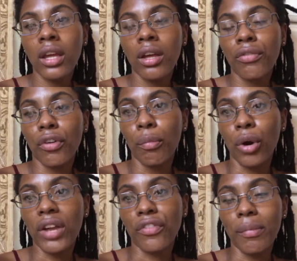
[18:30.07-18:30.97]
for more
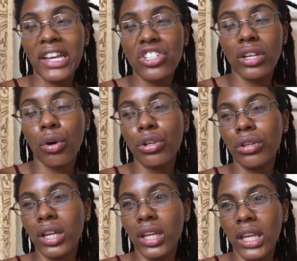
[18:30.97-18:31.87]
information, or you
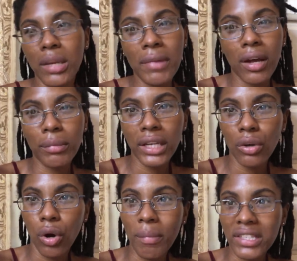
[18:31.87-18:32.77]
could email me
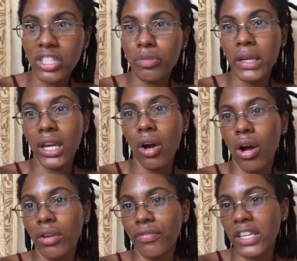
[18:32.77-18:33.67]
or message me
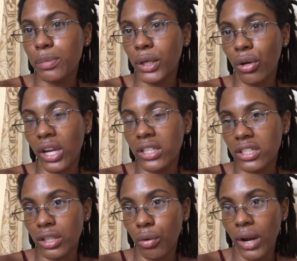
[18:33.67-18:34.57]
on Facebook or
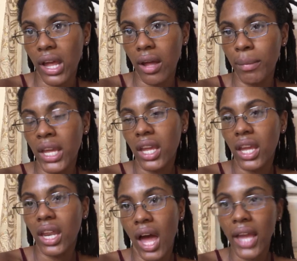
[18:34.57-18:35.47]
Instagram,
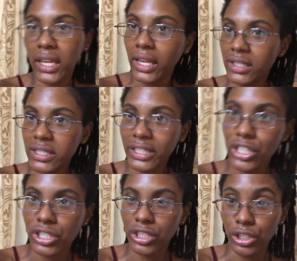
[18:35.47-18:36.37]
and I can
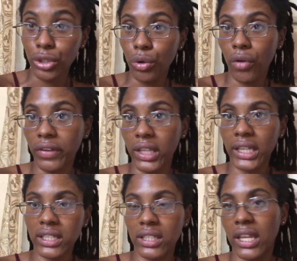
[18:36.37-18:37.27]
send you over the
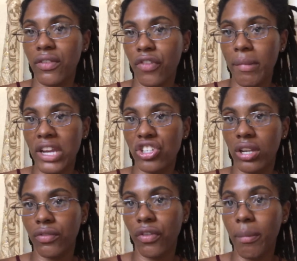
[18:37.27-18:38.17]
links and the
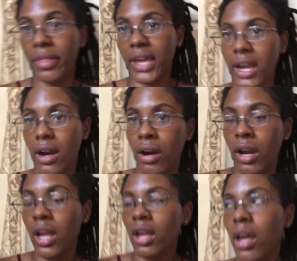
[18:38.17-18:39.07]
information from there.
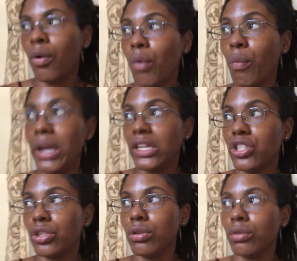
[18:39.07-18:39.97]
When we
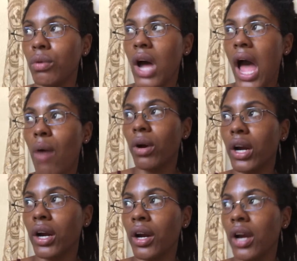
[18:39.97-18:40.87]
do
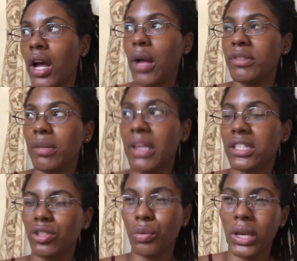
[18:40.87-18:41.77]
our
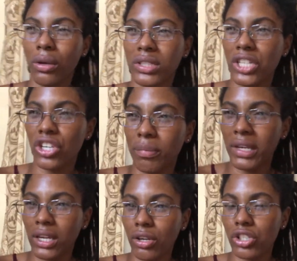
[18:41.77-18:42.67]
semesters, we are teaching
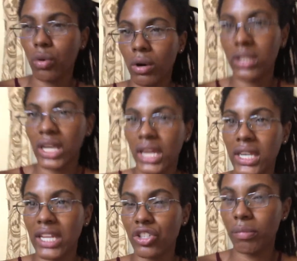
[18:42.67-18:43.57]
beginner's course
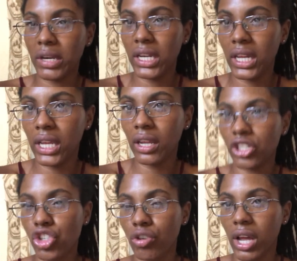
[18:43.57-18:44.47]
and intermediate
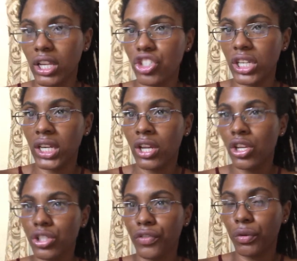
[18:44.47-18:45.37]
astrology.
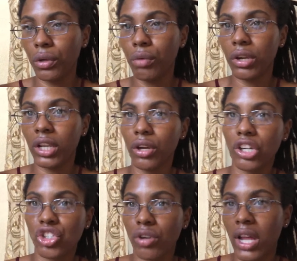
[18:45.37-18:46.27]
So if you really want to learn
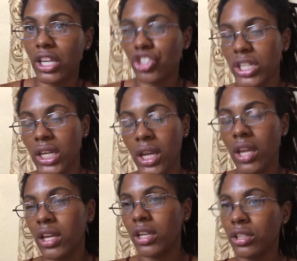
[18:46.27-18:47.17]
astrology,
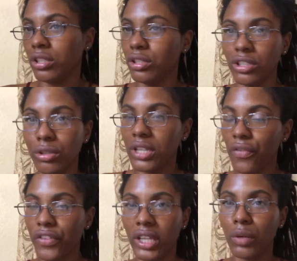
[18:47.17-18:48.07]
you
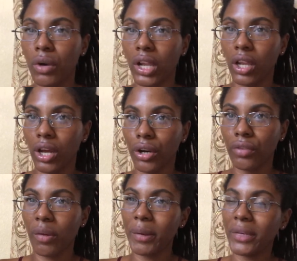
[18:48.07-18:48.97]
definitely want to learn
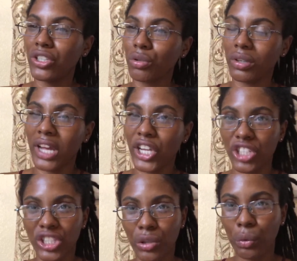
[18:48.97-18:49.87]
from a mentor, not
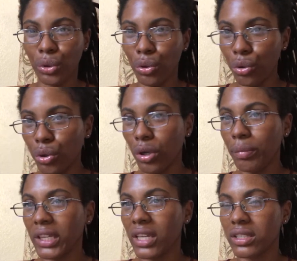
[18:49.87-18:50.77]
just through Google,
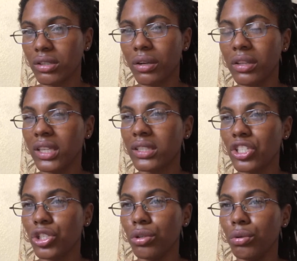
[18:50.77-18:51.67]
because there's certain things
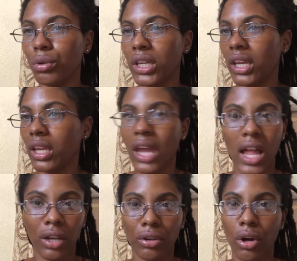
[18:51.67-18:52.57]
that you
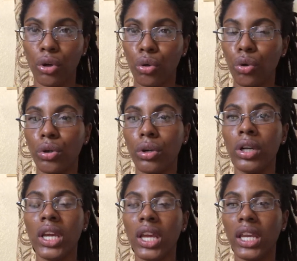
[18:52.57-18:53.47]
cannot learn on Google.
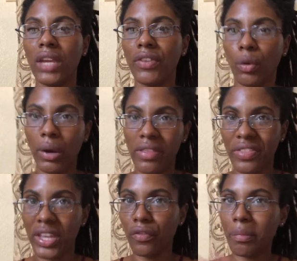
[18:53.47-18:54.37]
And even the way that
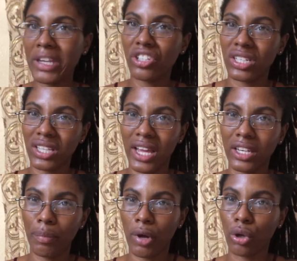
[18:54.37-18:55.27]
the information is lined
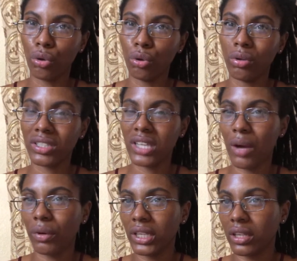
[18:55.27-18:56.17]
up on Google is not
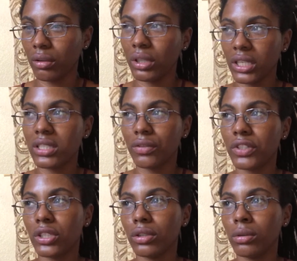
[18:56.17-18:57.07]
really cohesive
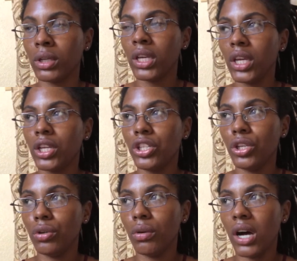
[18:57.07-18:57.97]
to
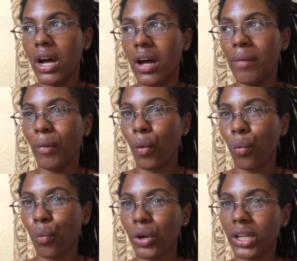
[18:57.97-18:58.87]
you
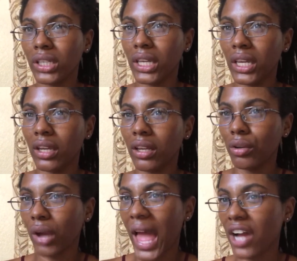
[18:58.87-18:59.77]
really
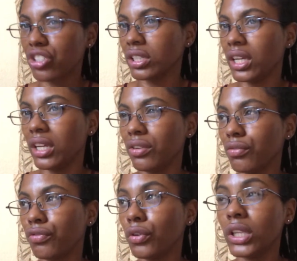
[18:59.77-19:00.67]
actually
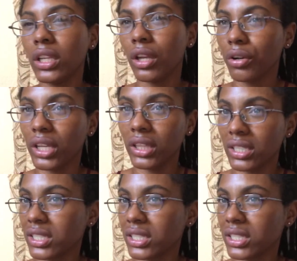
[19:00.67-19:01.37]
fully learning this